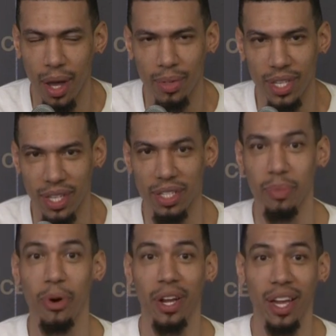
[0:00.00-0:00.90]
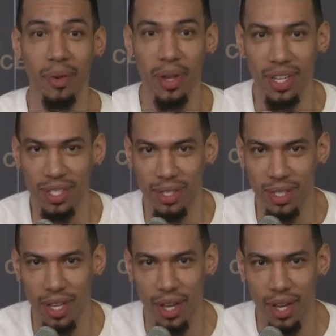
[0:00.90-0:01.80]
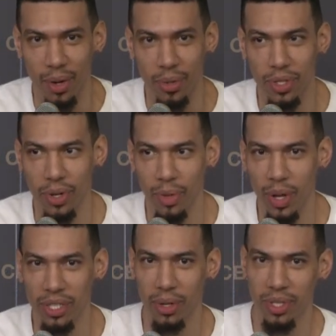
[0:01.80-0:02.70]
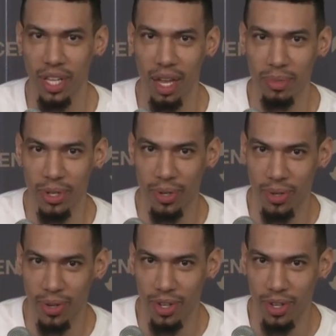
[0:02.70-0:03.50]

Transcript: I'd say this morning, anyway, because we're still in the West Coast time zone.